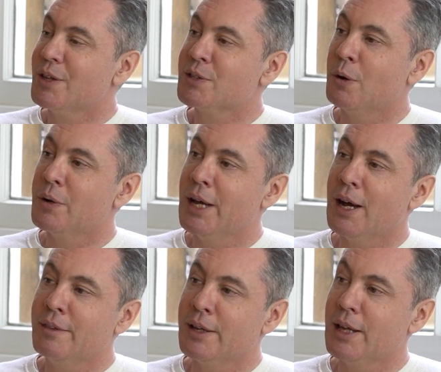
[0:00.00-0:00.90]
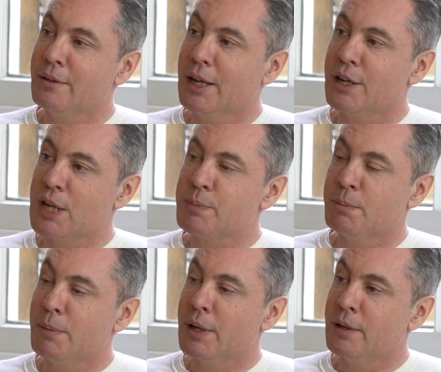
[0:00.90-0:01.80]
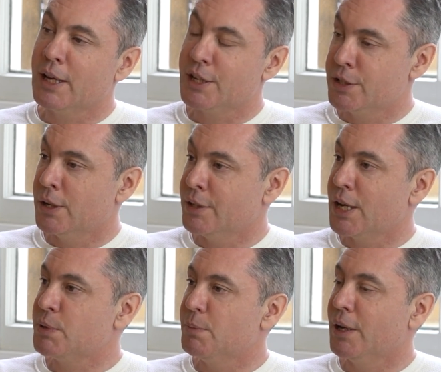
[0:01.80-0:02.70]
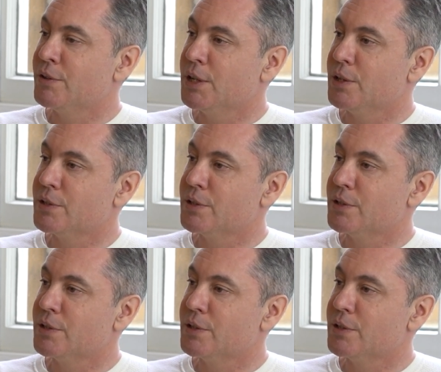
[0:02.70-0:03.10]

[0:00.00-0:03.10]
So yeah, I think that adaptability